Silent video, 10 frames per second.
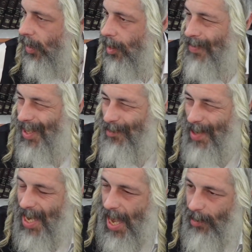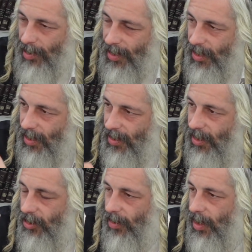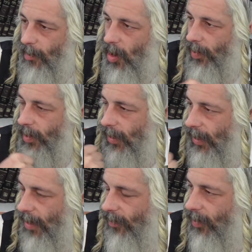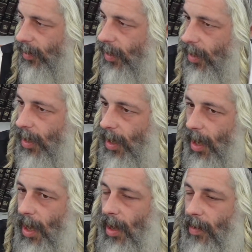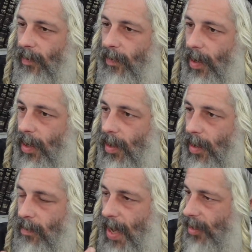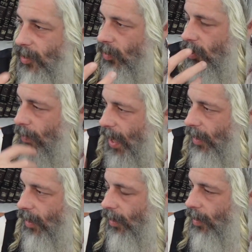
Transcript: means being able to consider them on the level of man's own humanity.